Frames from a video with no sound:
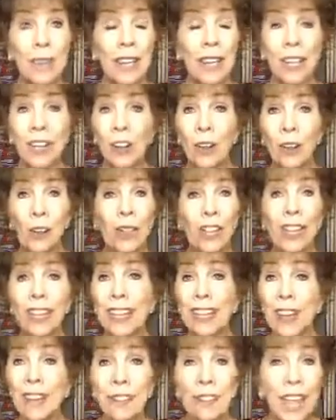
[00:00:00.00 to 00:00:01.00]
you know, the
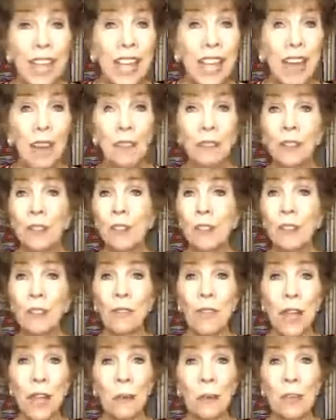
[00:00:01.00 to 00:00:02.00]
love they have for their
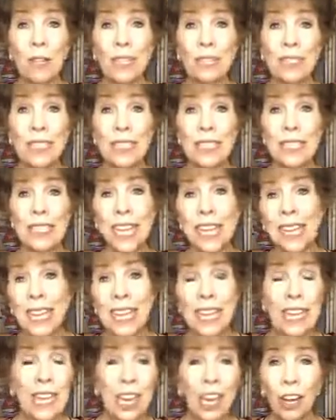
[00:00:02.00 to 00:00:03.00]
families and
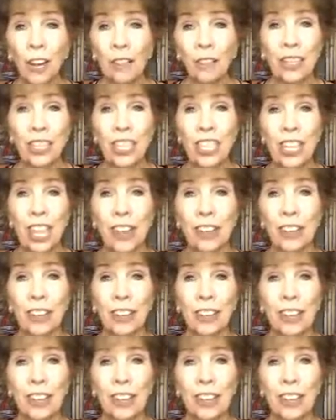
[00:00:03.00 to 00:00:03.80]
taking care of each other.